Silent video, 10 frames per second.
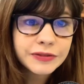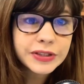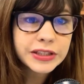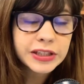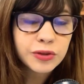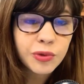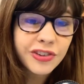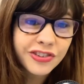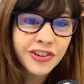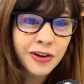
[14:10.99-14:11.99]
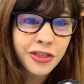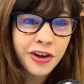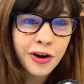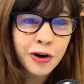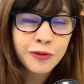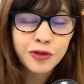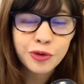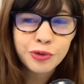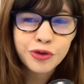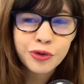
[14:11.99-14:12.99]
He was stuck there
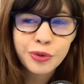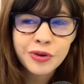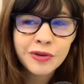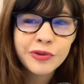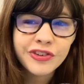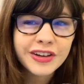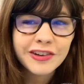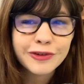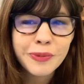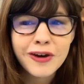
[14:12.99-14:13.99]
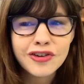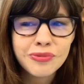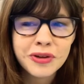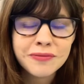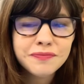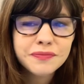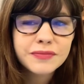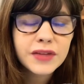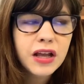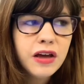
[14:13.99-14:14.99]
due to, it was like his punishment
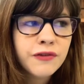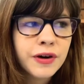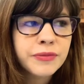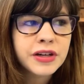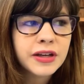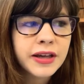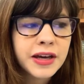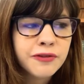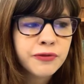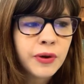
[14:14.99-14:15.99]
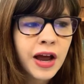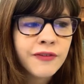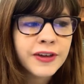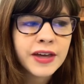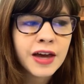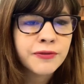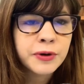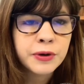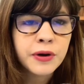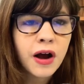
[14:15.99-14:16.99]
from the Clave for having
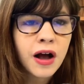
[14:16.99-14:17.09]
ever